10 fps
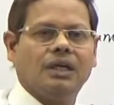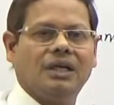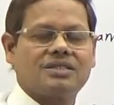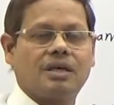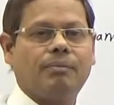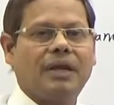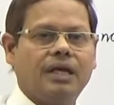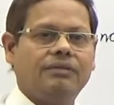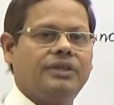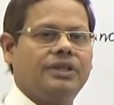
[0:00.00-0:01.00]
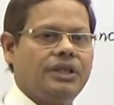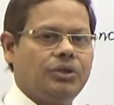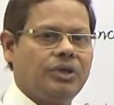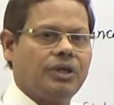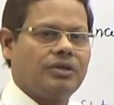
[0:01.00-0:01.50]
a supply within the
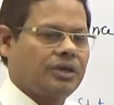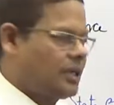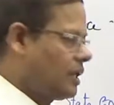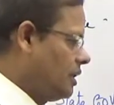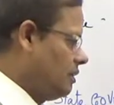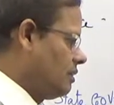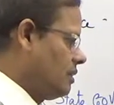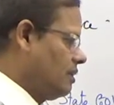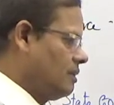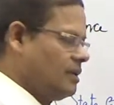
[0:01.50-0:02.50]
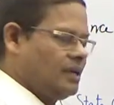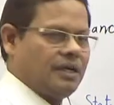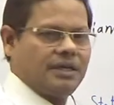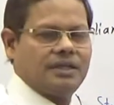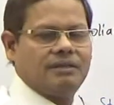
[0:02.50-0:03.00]
union territory
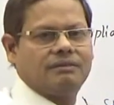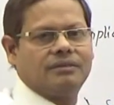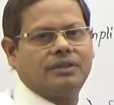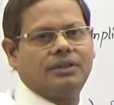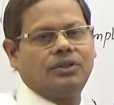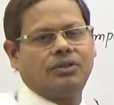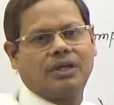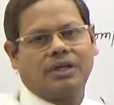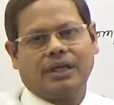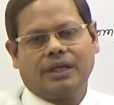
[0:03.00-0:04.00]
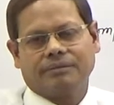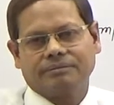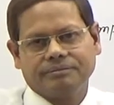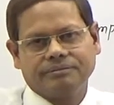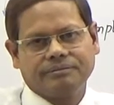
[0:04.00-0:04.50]
and you are here.
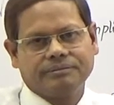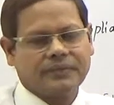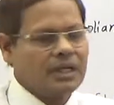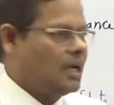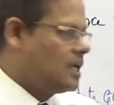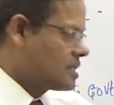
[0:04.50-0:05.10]
And